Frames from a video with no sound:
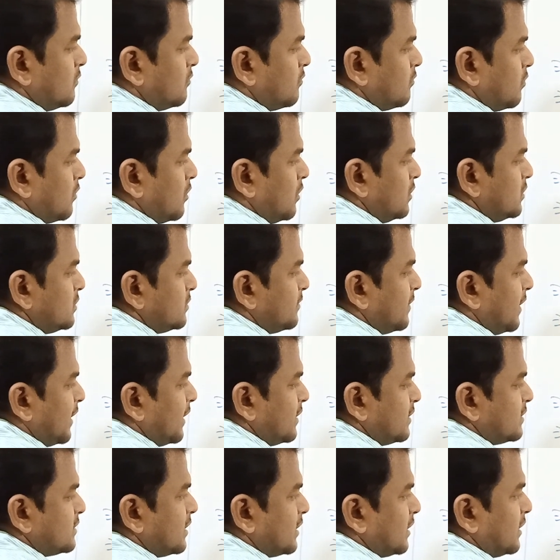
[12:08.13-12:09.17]
plus
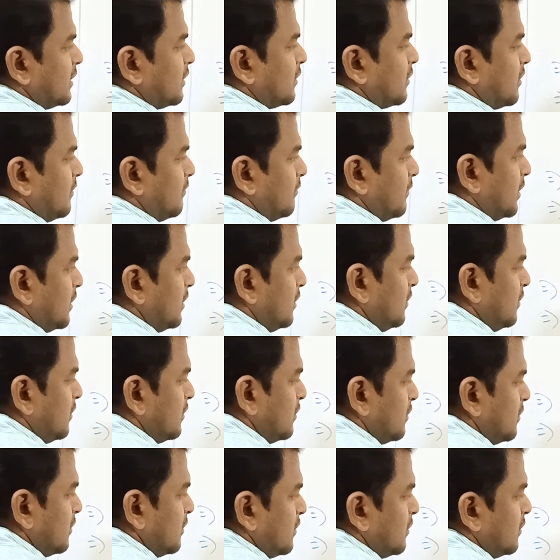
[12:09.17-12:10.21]
minus, taking common,
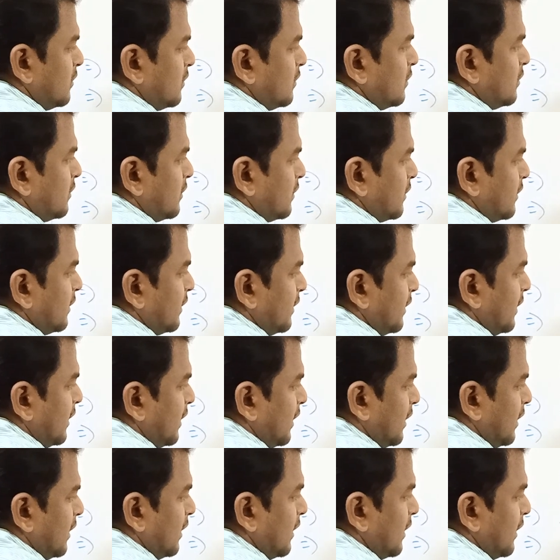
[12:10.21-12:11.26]

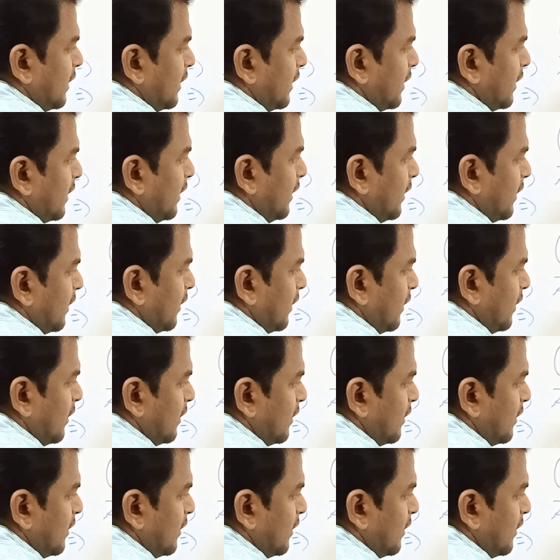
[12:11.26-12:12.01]
del a.